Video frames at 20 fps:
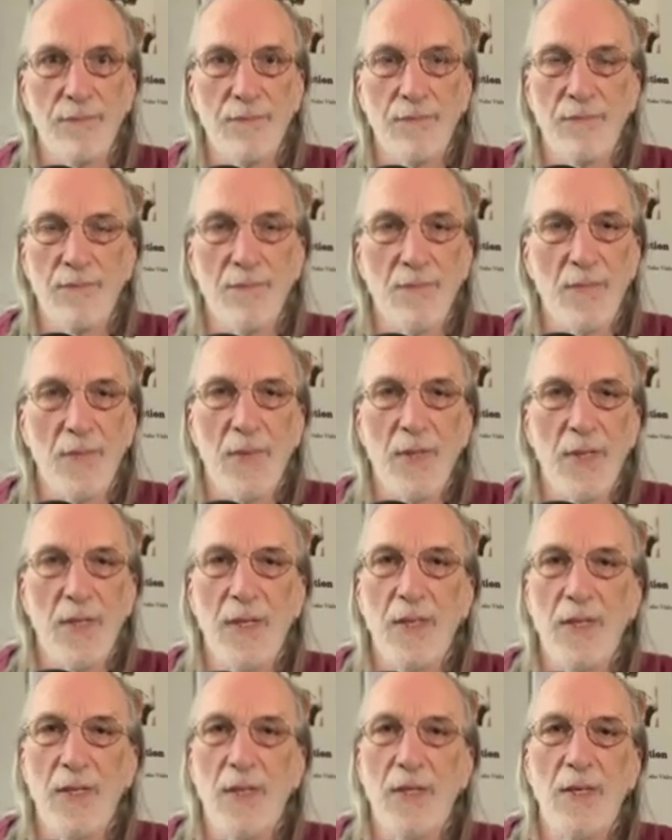
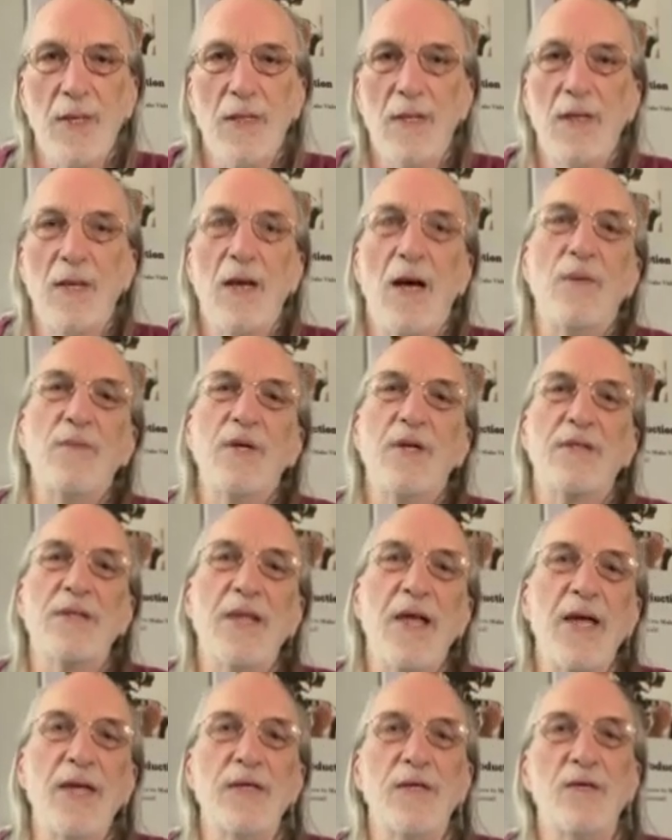I want to
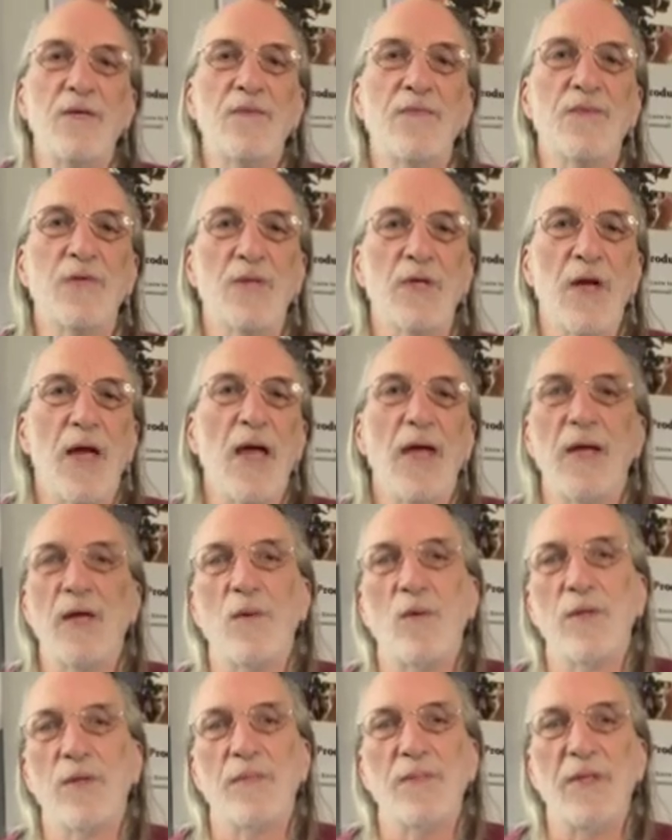thank you for
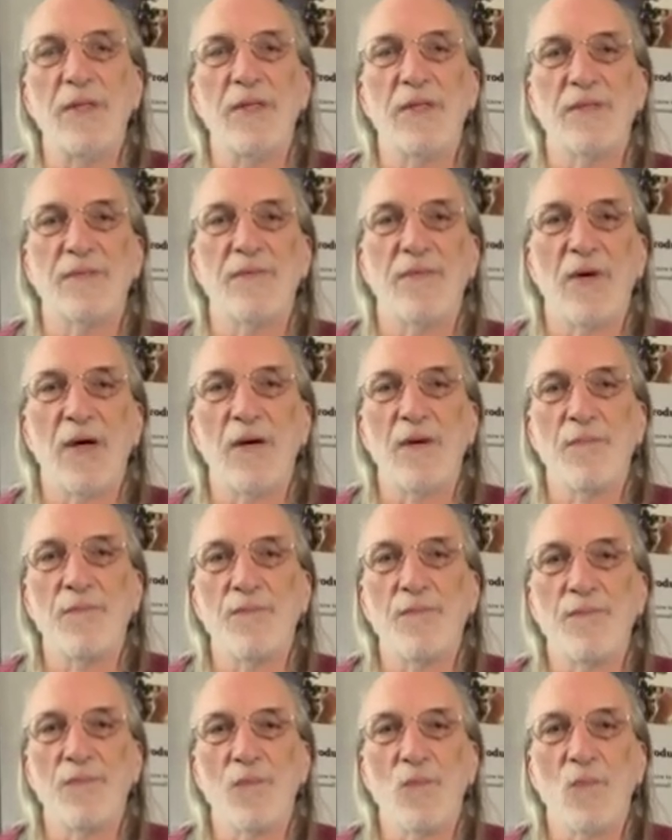hanging with me this far
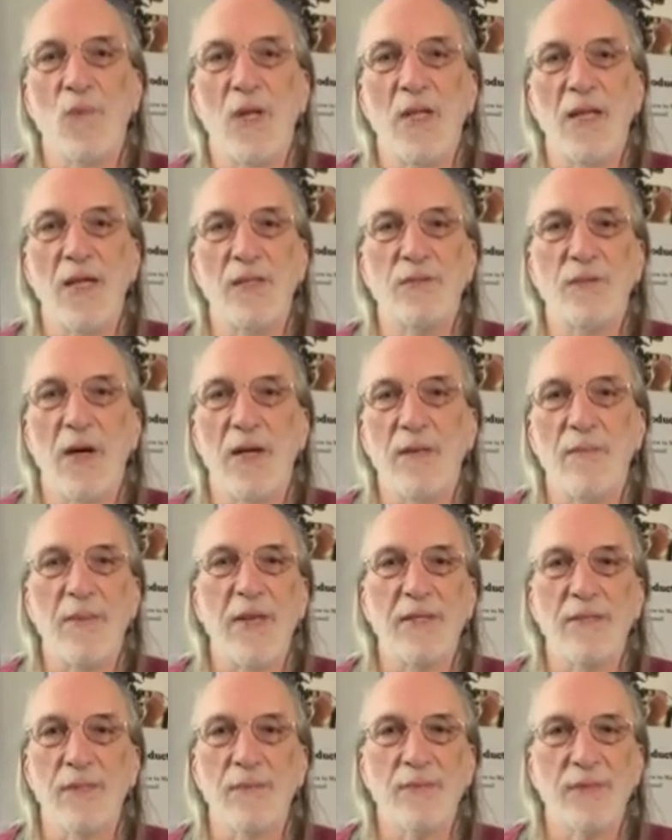while I try to
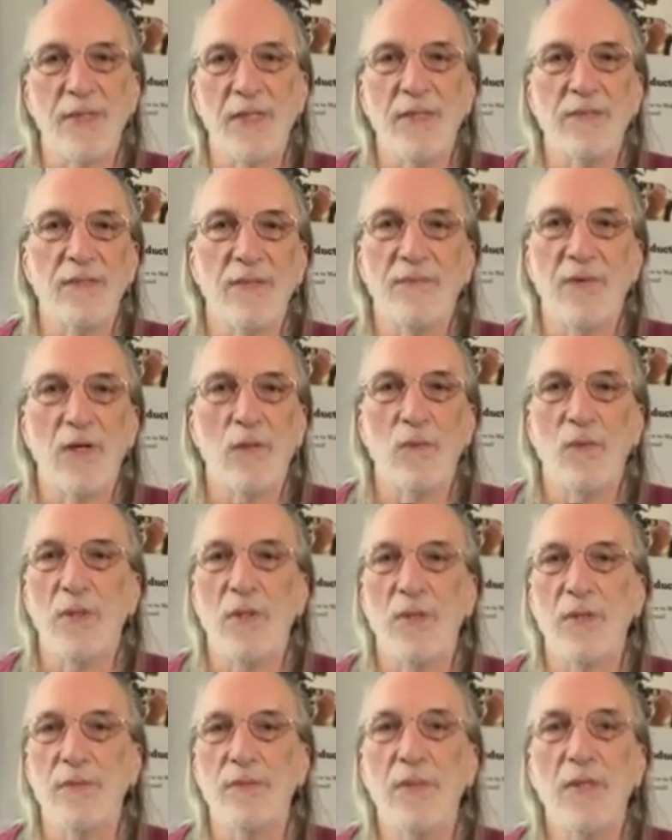make some sense of our
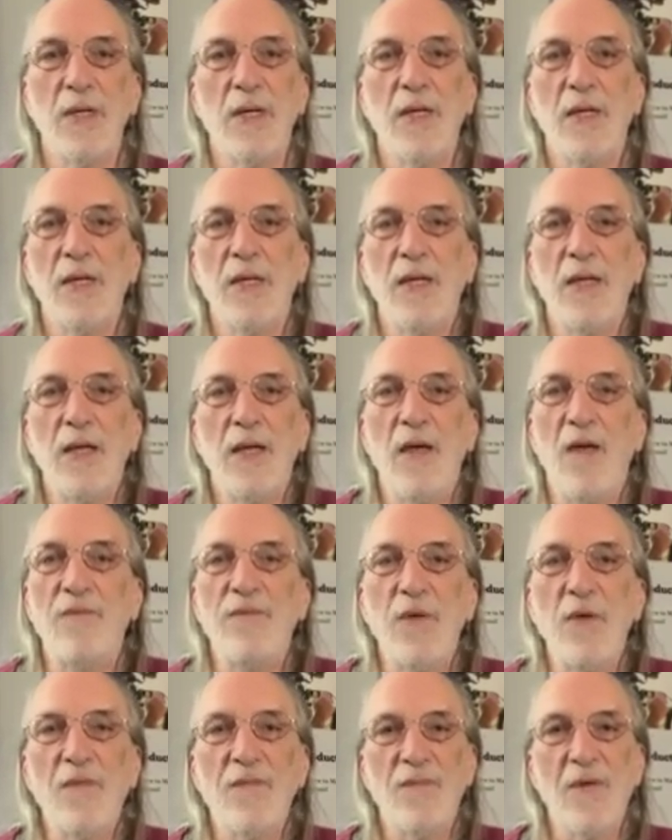world.
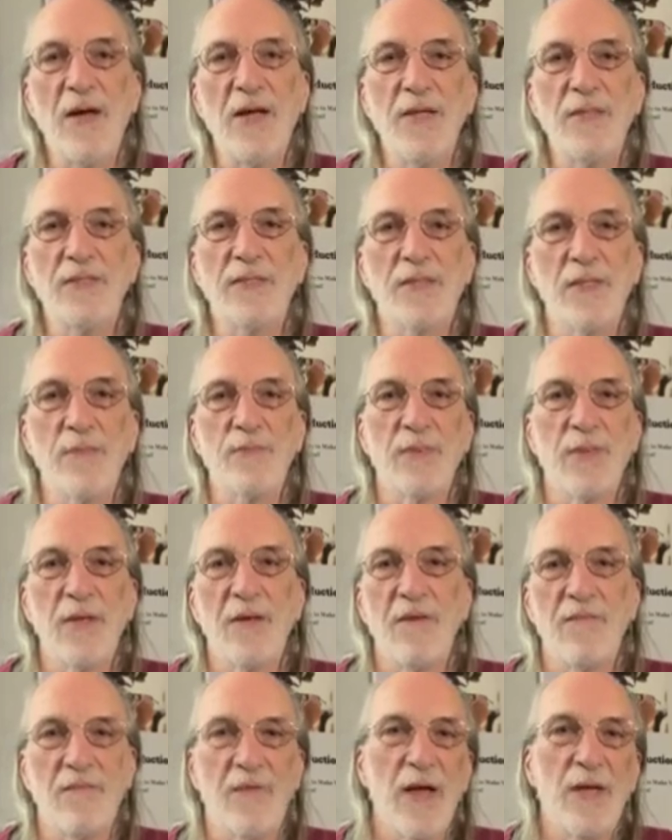If you find
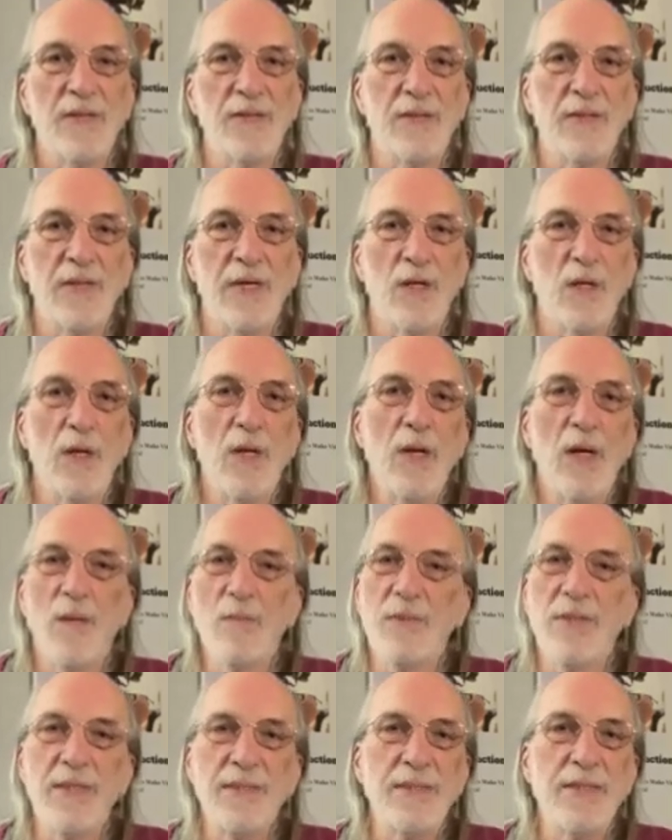something of value here,
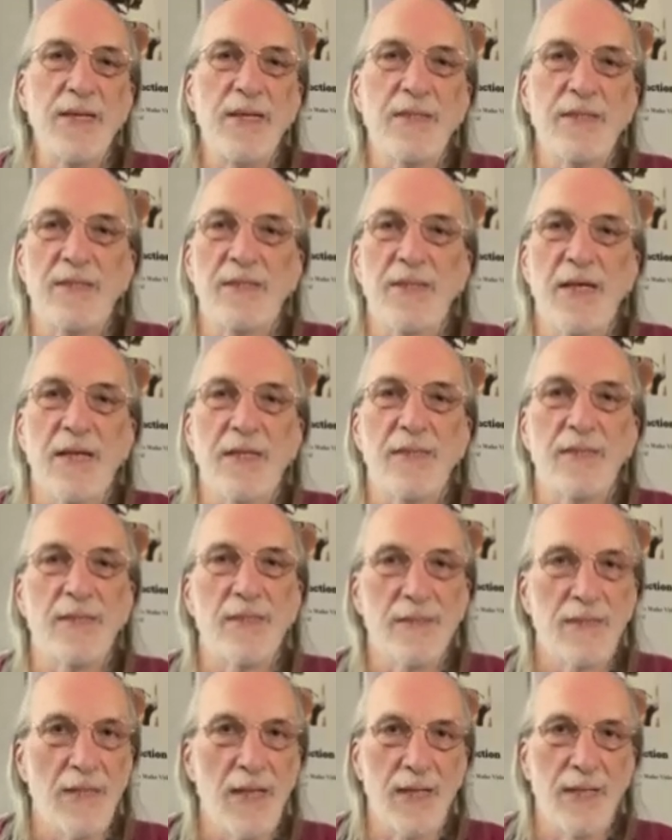please take a second
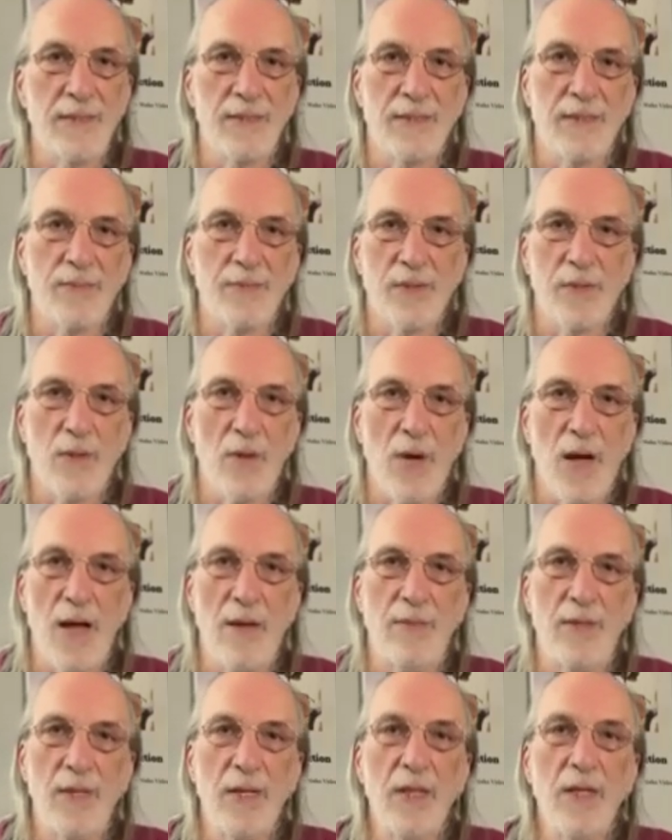to like and
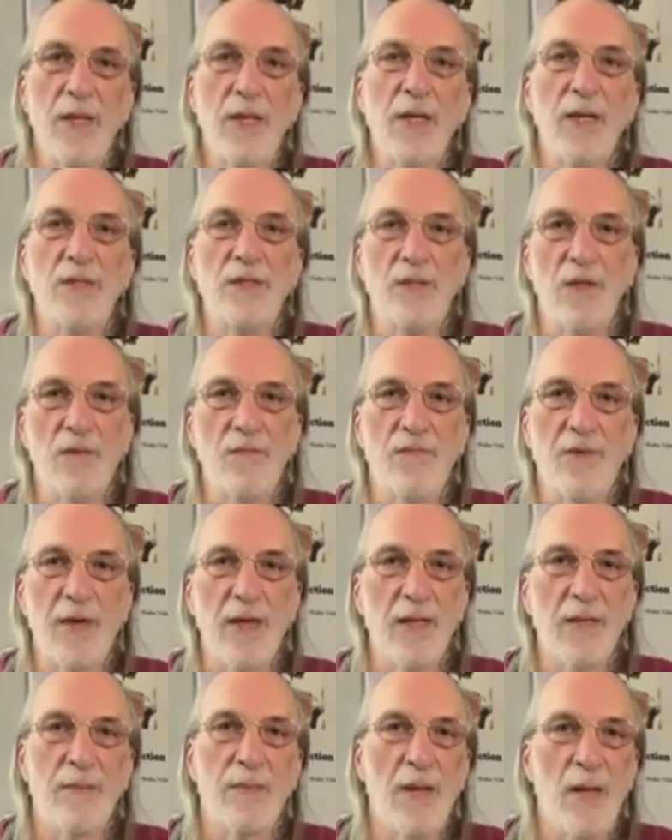subscribe, and don't
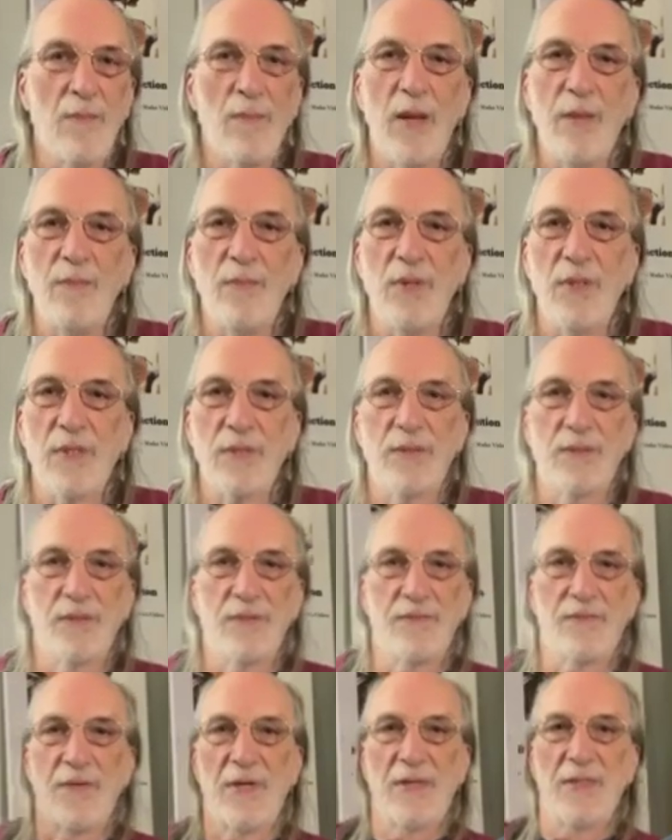forget about my books. You'll
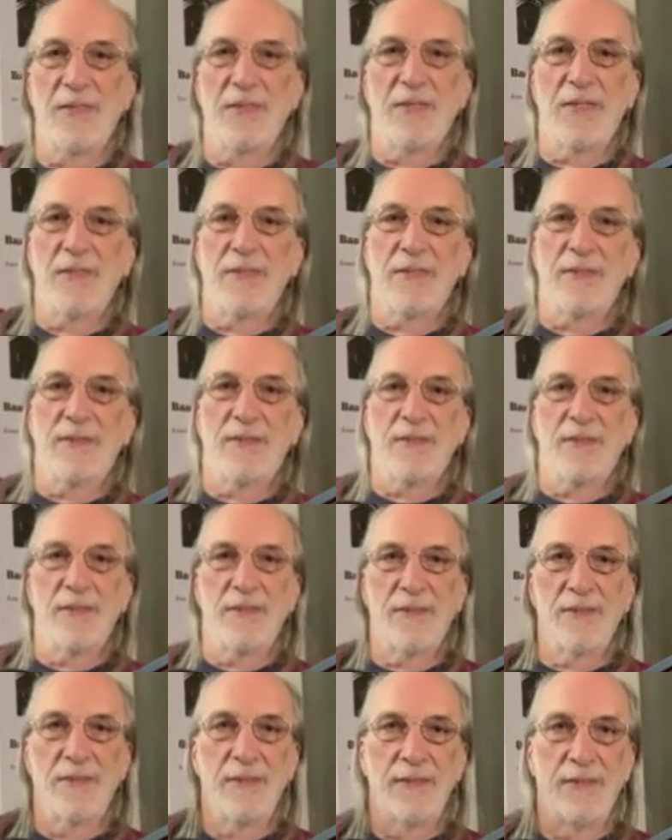find links
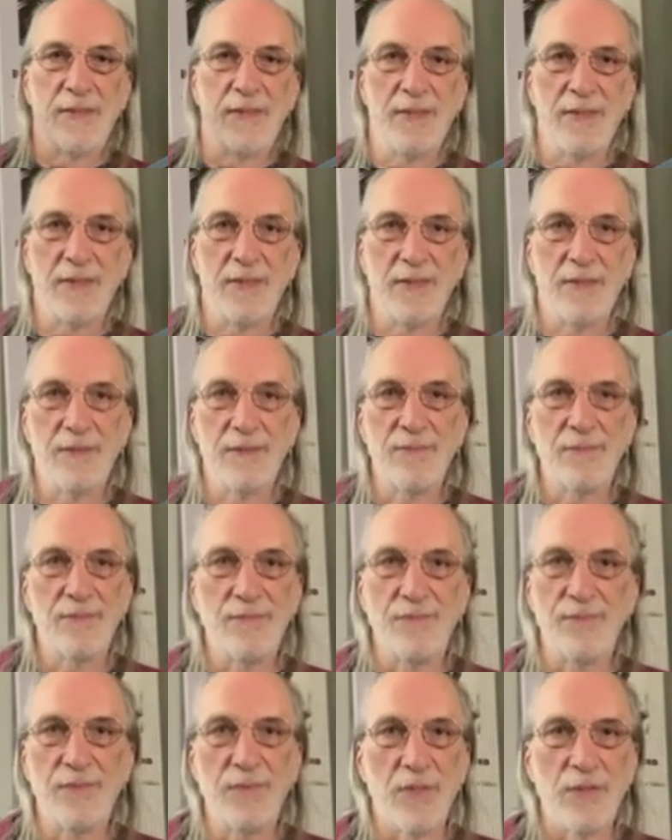in the
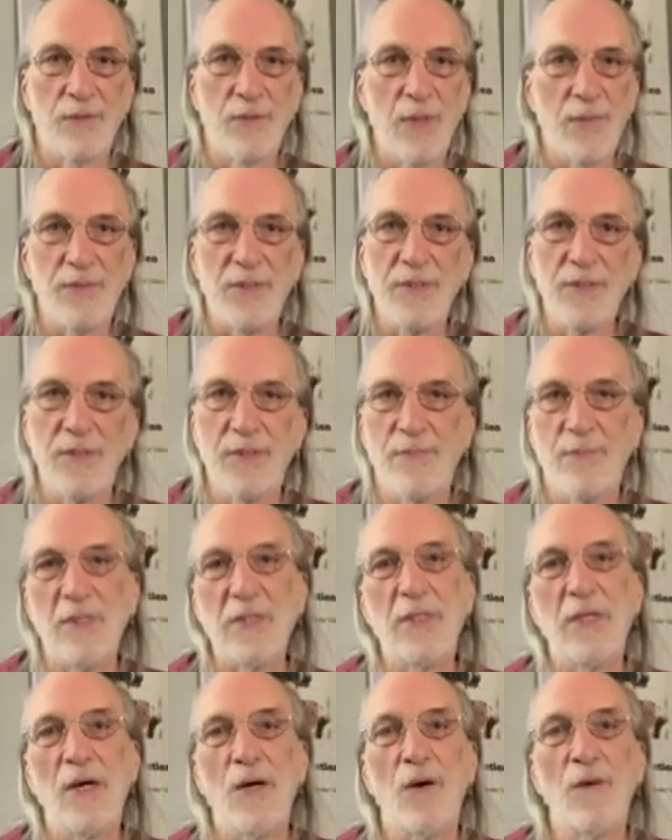descriptions
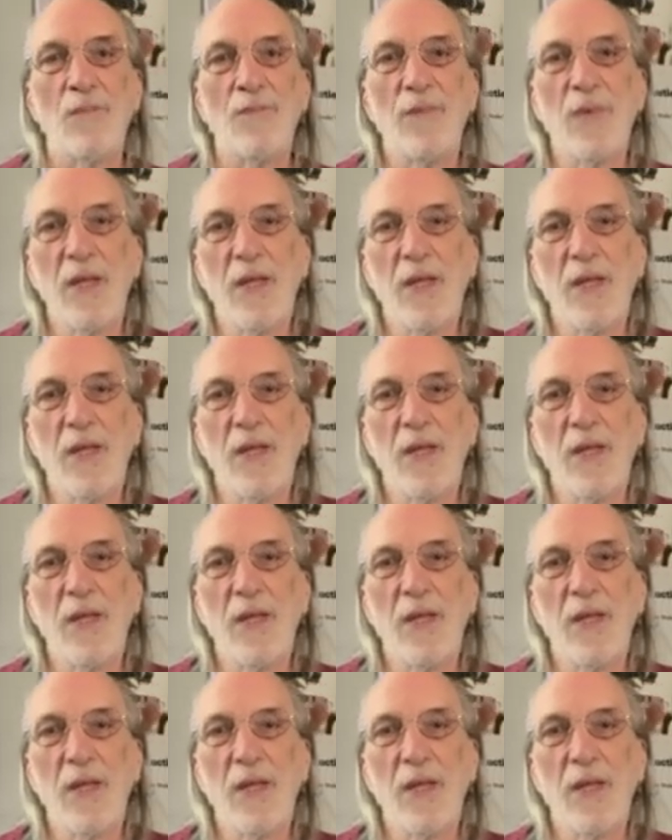below.